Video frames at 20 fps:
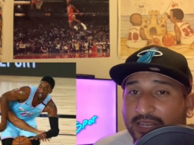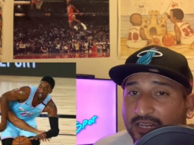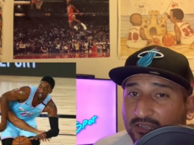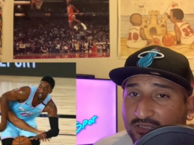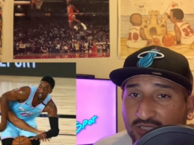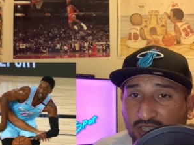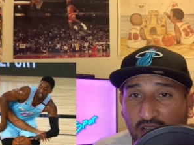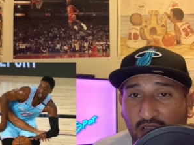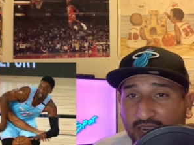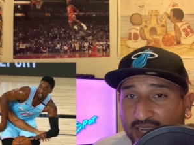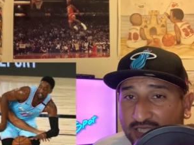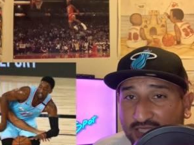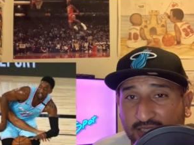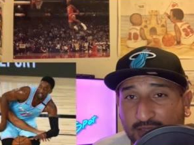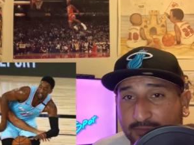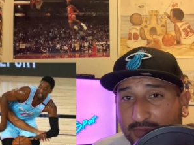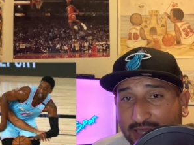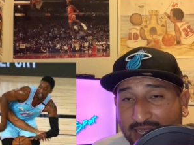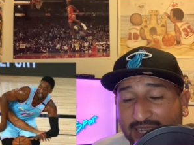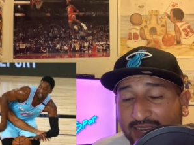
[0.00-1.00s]
talking to the
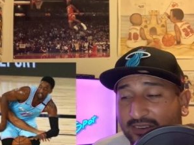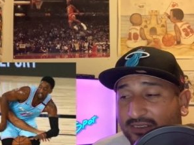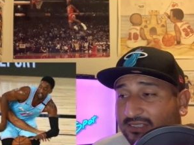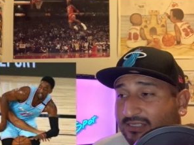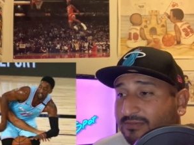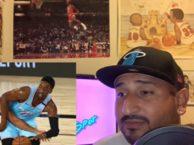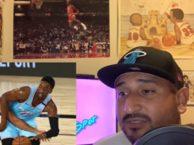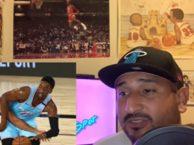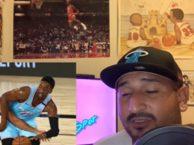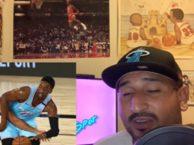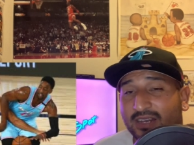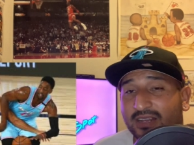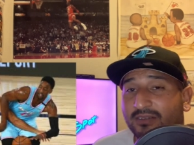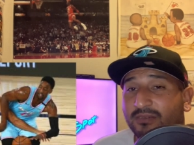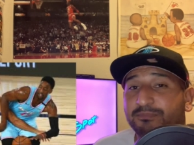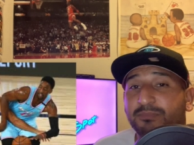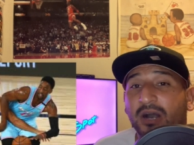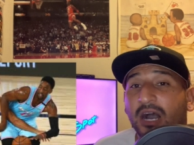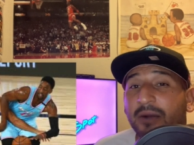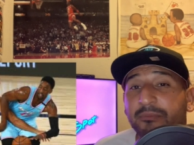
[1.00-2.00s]
players, trying to
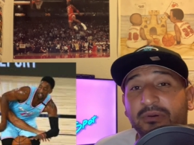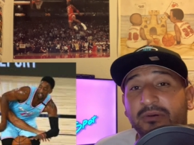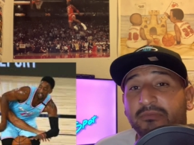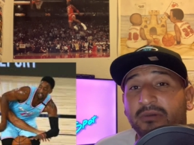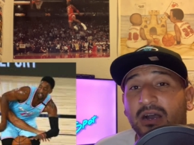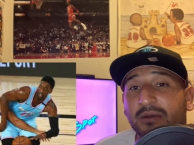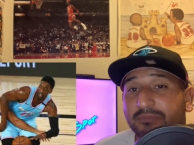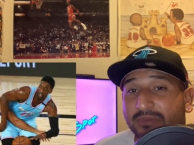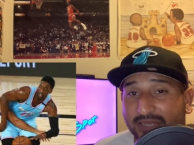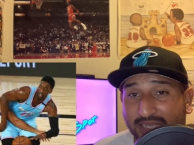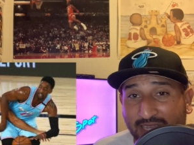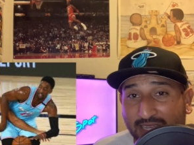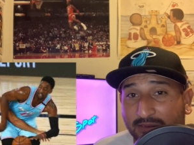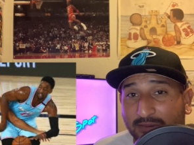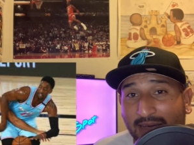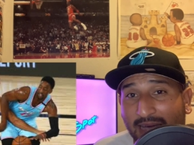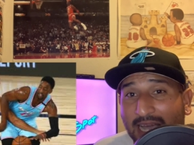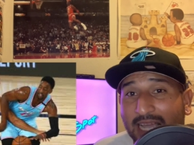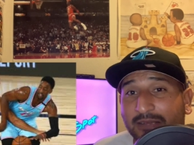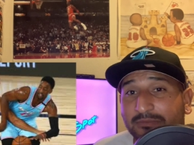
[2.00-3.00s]
pump them up and get them
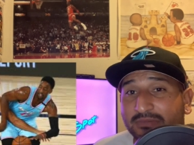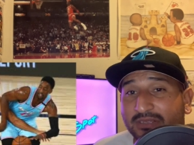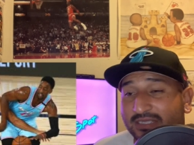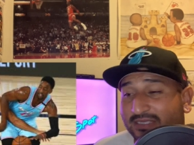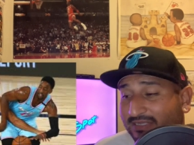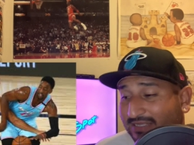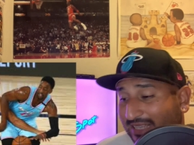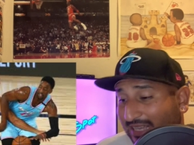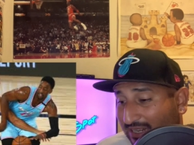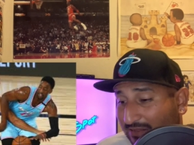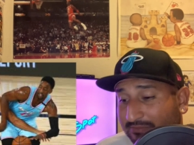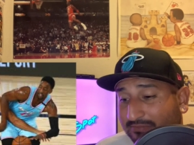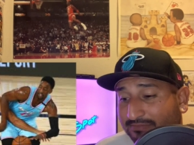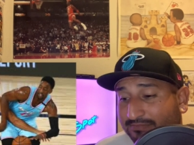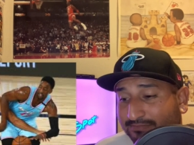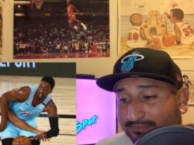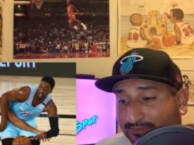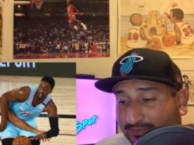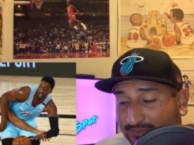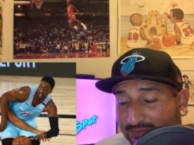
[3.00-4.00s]
hyped and get them
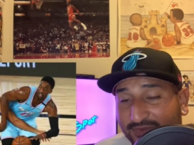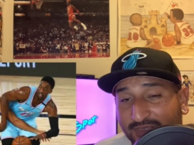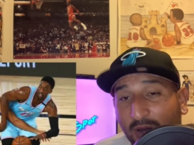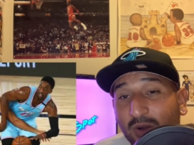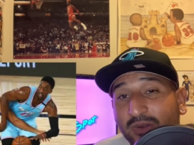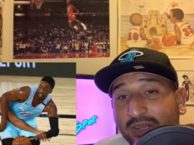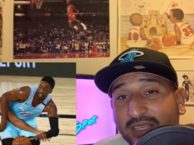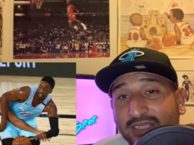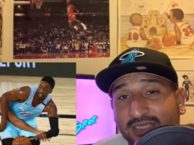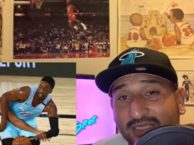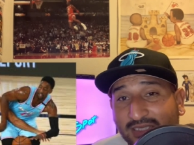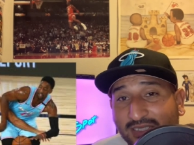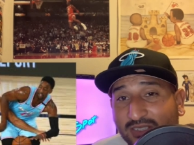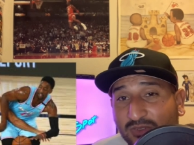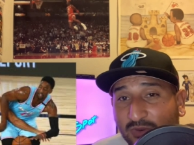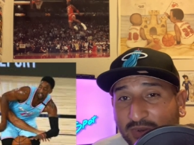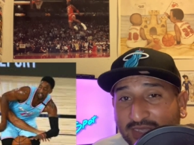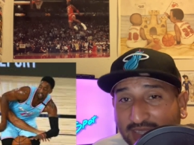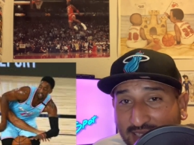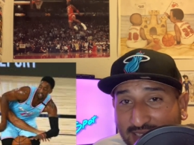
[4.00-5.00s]
focused and to
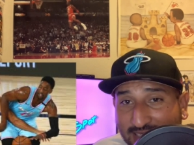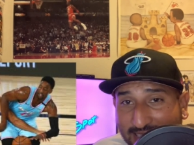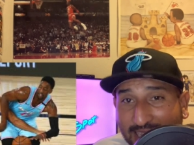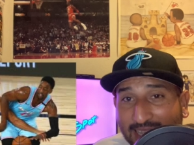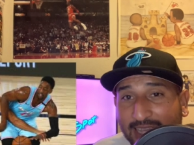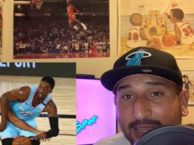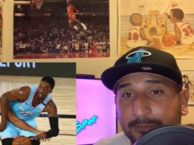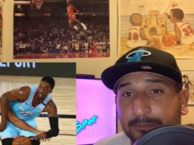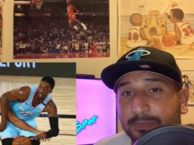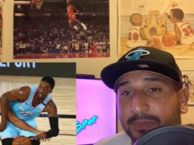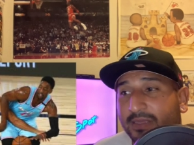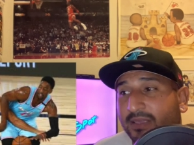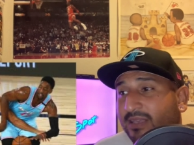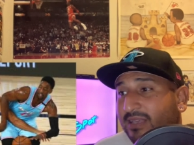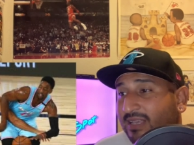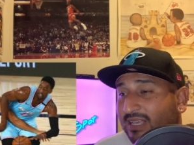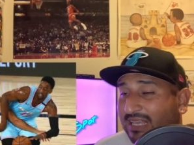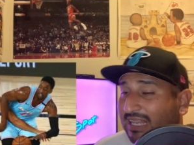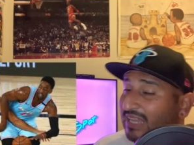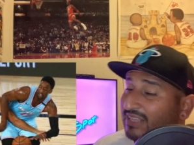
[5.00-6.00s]
win this game.
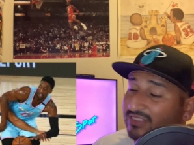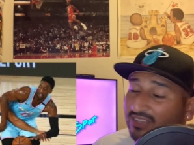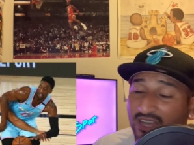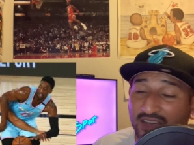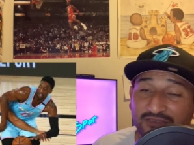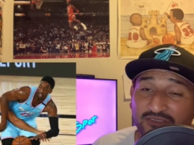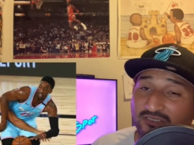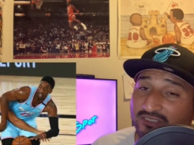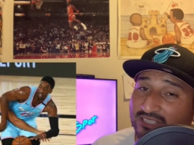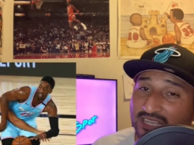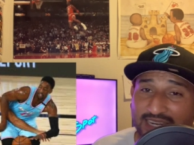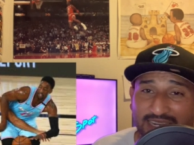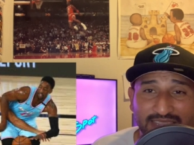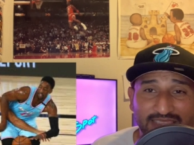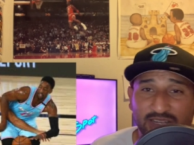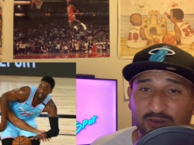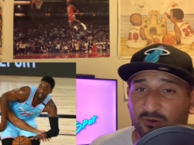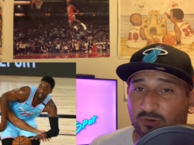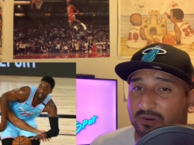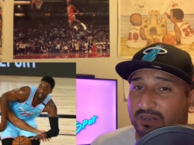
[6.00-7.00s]
And I thought for a second there
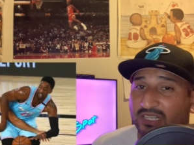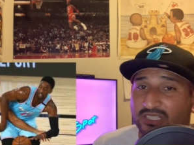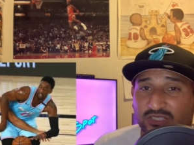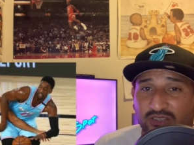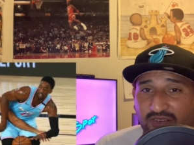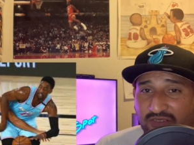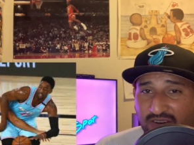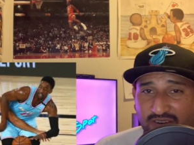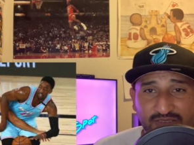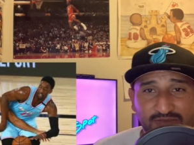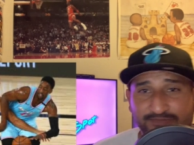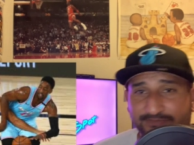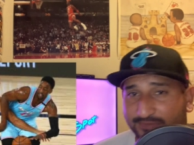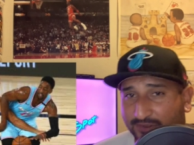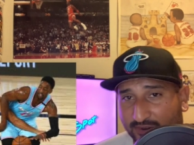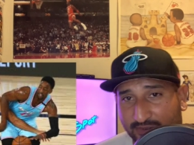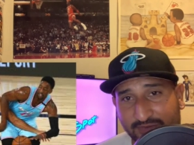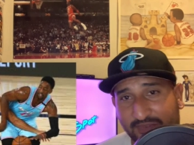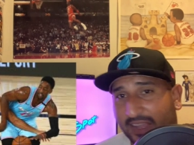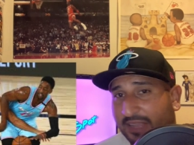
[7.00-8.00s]
we were going to do our
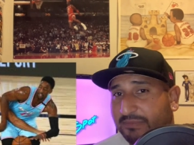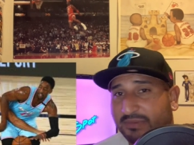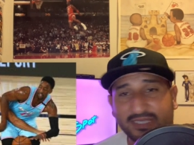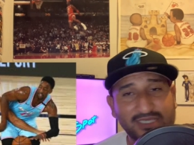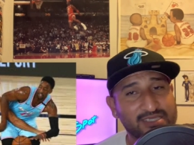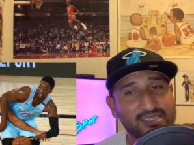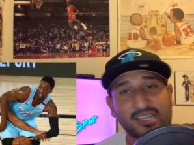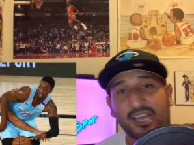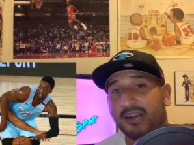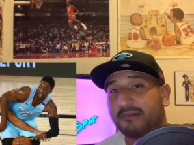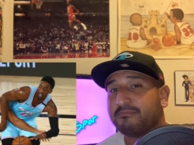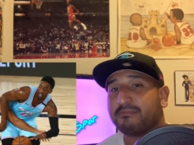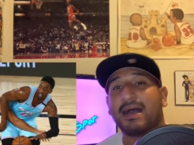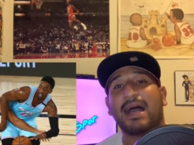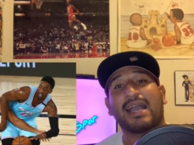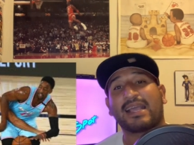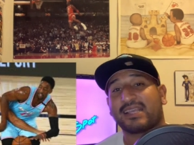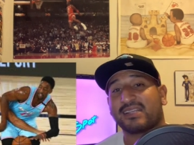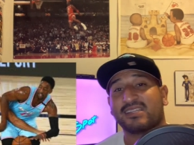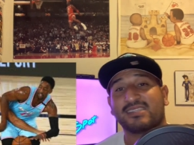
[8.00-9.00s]
famous
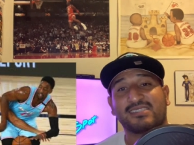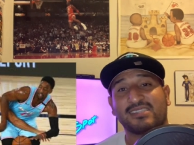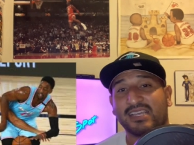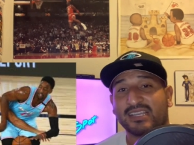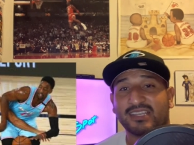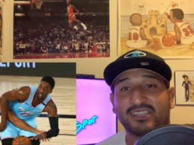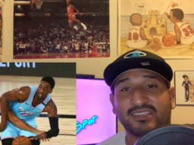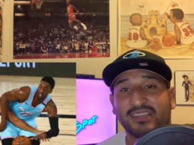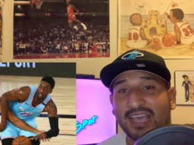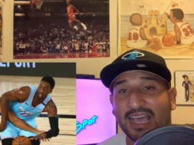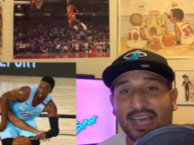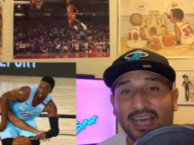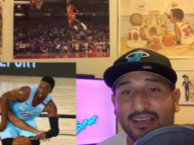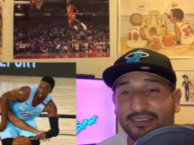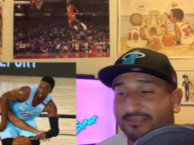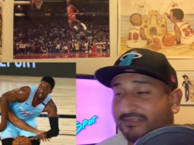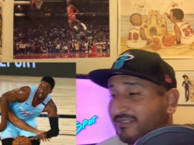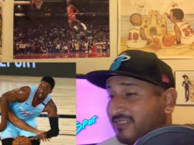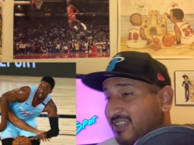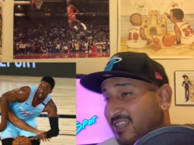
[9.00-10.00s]
comeback in the second half.
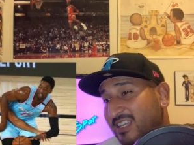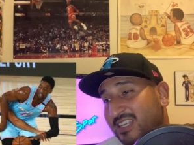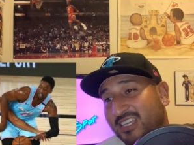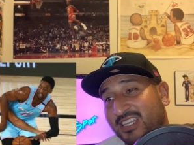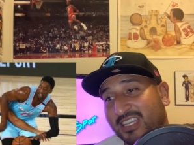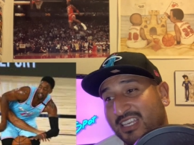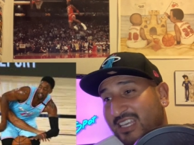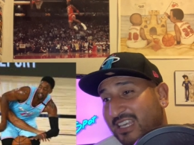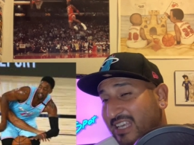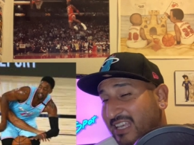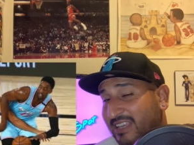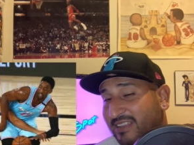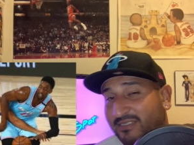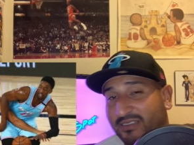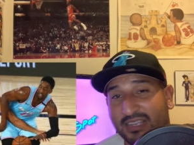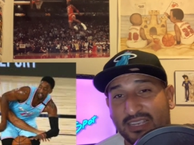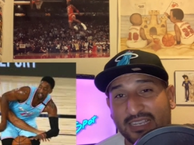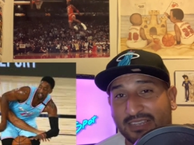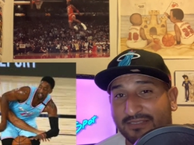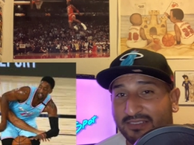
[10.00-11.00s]
And
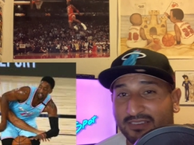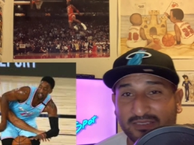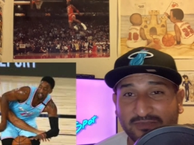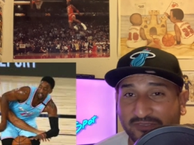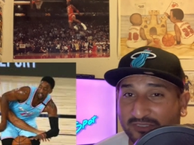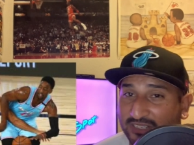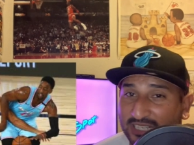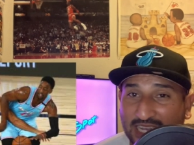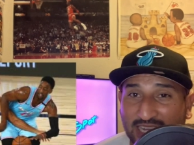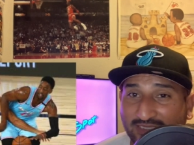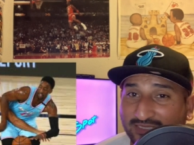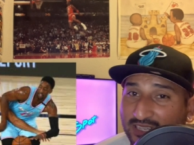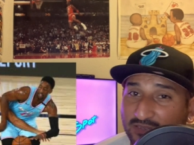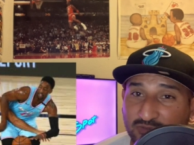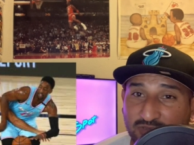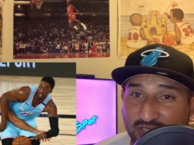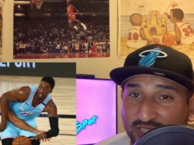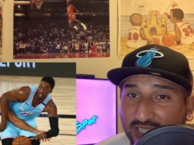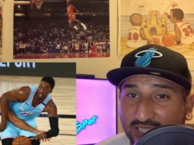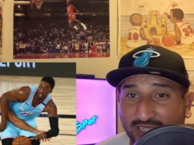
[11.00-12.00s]
even if we're down double
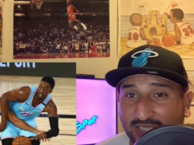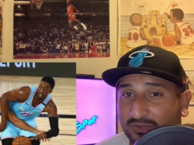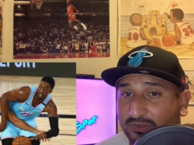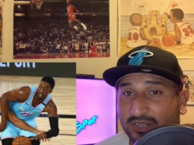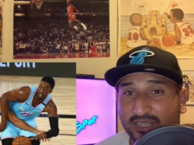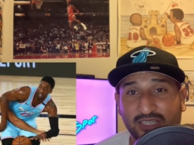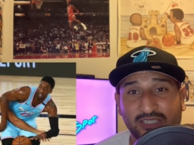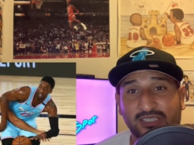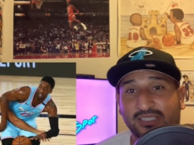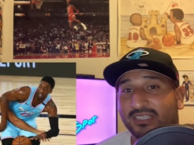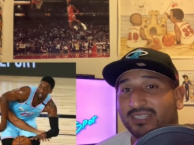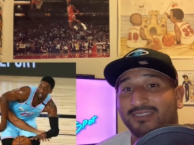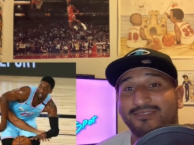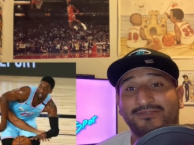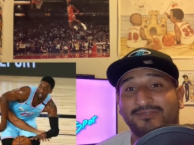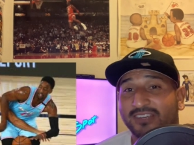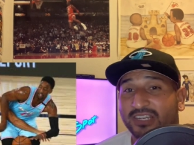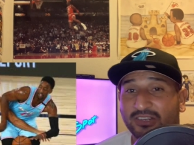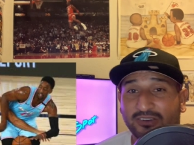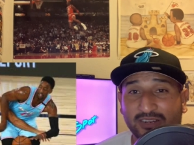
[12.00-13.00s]
digits, we're just going to
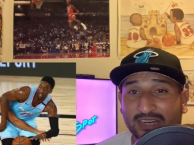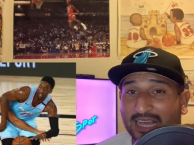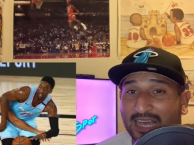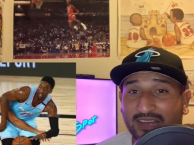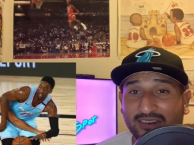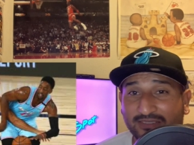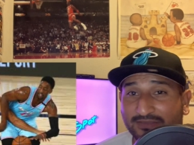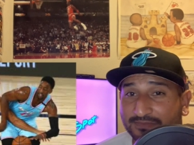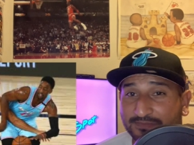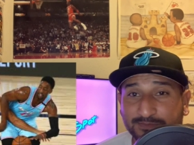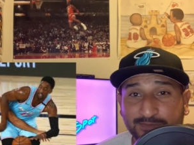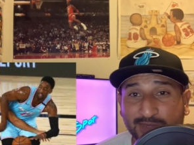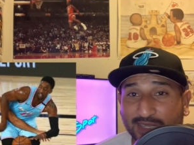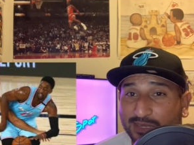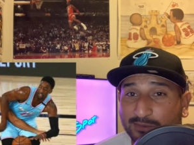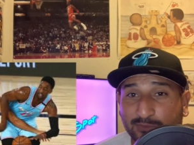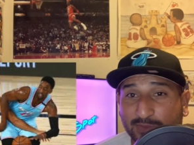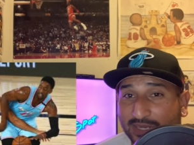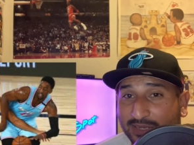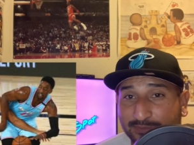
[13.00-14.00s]
figure it out and
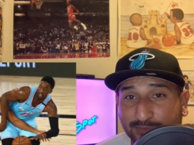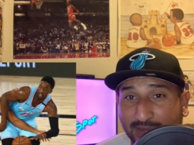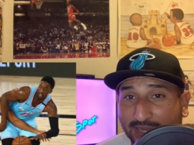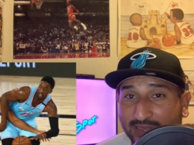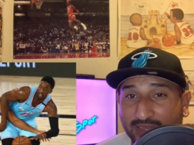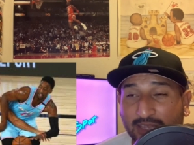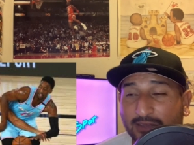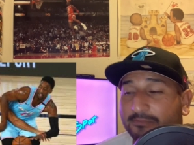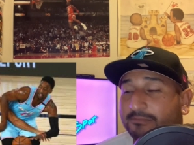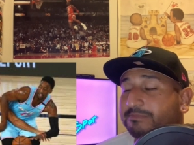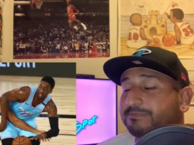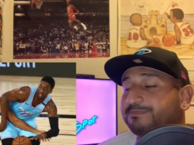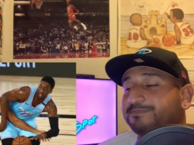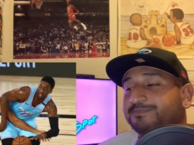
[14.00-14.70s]
beat them.